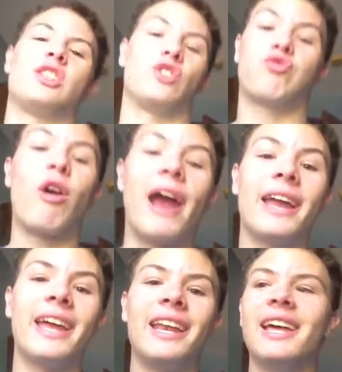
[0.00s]
a
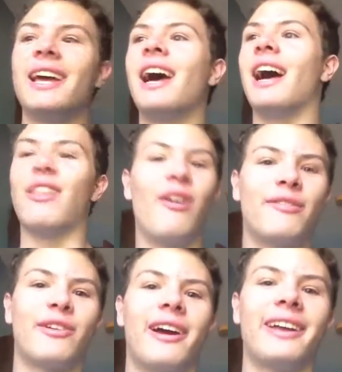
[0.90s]
dragon. I love
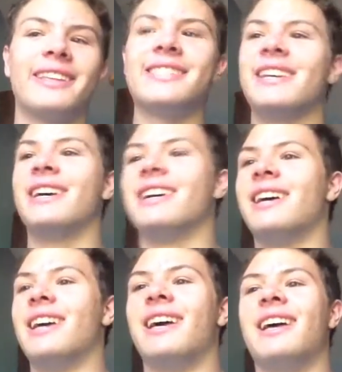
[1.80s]
dragons.
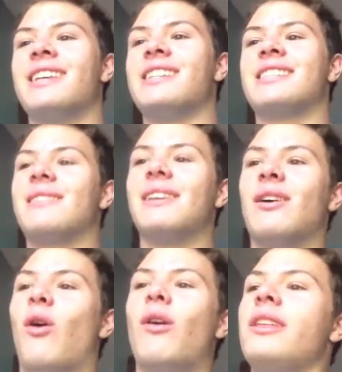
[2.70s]
Just
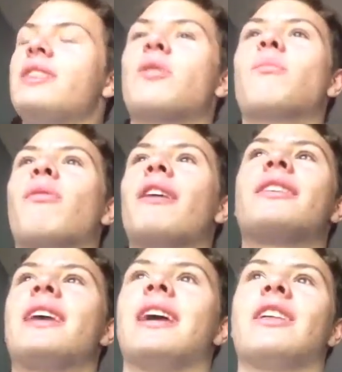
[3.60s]
all these are
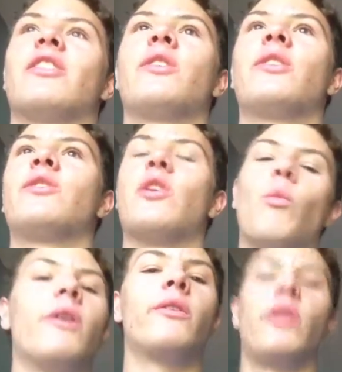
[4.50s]
breathtaking in
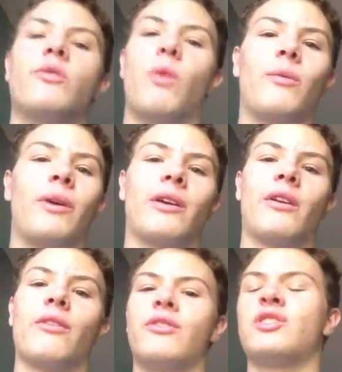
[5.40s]
one way or
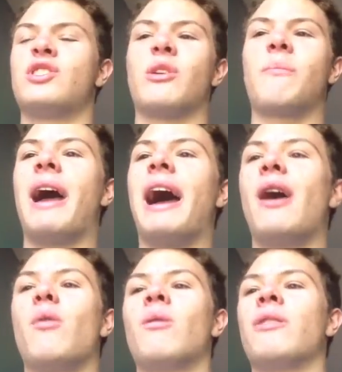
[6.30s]
another. It's just their
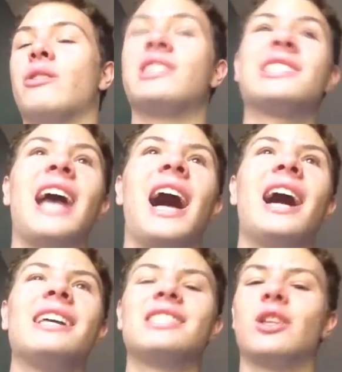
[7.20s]
power, their
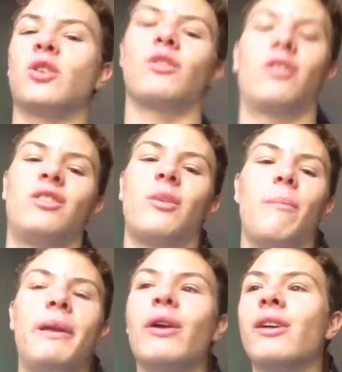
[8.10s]
size, their
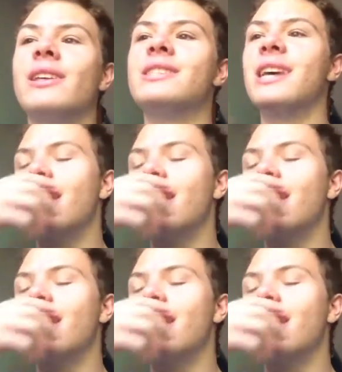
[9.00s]
appearance.